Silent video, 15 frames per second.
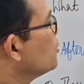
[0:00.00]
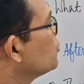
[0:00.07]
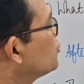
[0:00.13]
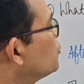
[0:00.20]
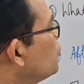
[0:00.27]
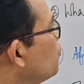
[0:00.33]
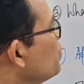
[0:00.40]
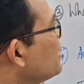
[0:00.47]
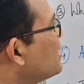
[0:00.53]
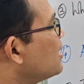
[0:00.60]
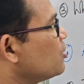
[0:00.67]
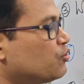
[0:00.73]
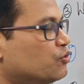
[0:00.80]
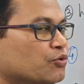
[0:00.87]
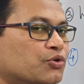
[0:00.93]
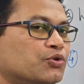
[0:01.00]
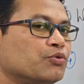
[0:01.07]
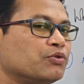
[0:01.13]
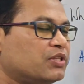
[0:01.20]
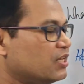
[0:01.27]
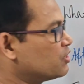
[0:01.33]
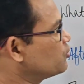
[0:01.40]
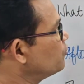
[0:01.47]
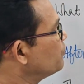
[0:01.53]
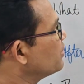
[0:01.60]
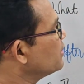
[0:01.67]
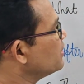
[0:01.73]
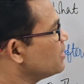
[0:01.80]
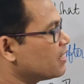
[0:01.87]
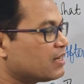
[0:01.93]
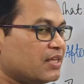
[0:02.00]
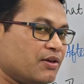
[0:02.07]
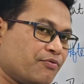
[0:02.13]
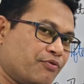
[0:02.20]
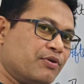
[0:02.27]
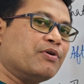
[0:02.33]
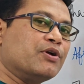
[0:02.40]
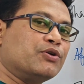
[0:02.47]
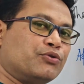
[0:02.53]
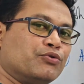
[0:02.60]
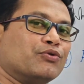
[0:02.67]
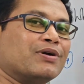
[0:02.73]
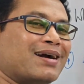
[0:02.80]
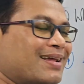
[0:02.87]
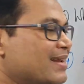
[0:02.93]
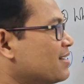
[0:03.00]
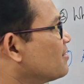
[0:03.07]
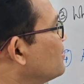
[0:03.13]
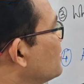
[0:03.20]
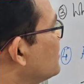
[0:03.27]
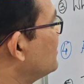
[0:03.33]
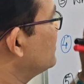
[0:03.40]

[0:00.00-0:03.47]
So we can do two things over here if we want to correct the